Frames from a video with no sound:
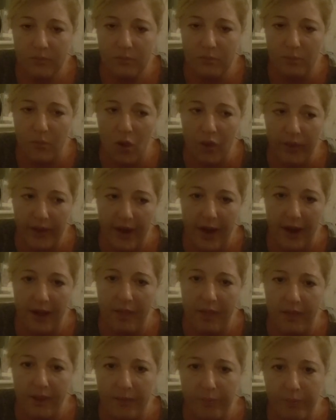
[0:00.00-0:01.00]
More than
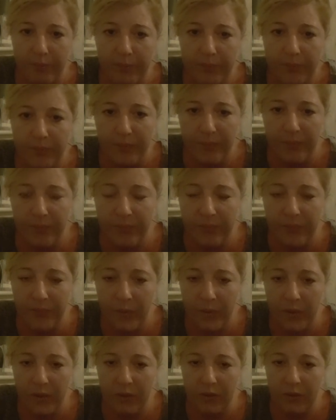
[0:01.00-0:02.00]
anything.
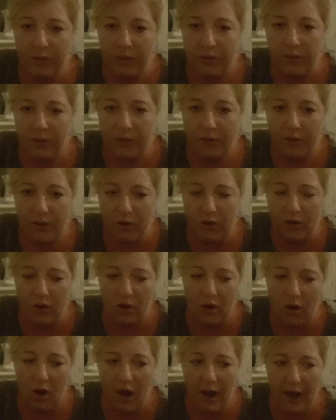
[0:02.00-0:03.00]

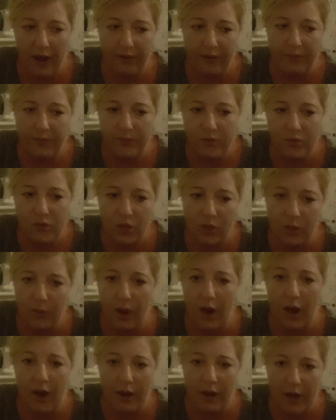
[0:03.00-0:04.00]
And not have too
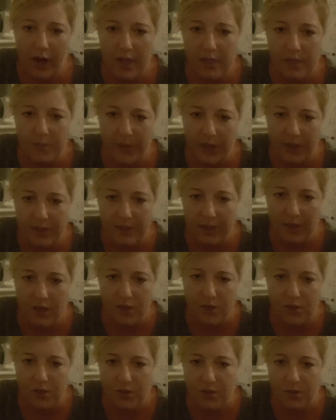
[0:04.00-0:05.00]
higher
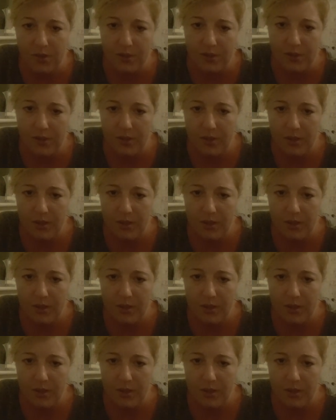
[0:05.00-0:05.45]
expectations.